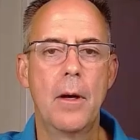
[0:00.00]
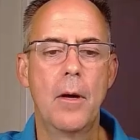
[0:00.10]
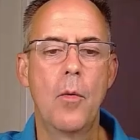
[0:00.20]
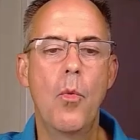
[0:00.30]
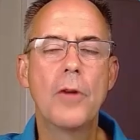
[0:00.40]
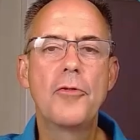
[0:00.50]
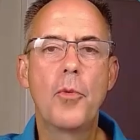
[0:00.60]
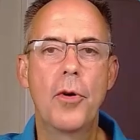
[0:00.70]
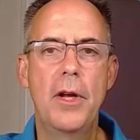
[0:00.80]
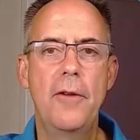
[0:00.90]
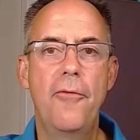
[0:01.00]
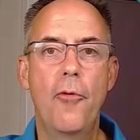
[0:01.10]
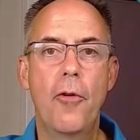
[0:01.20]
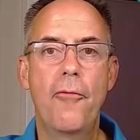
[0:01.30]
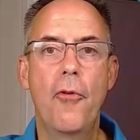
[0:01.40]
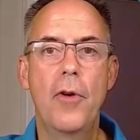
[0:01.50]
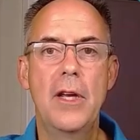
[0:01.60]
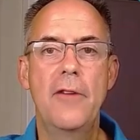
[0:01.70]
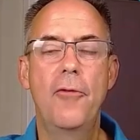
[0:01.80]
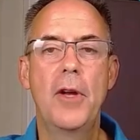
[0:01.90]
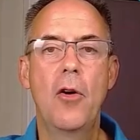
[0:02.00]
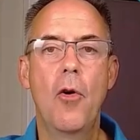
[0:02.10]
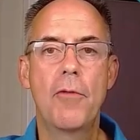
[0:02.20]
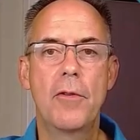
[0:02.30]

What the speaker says: Once we're in 440, if we go over to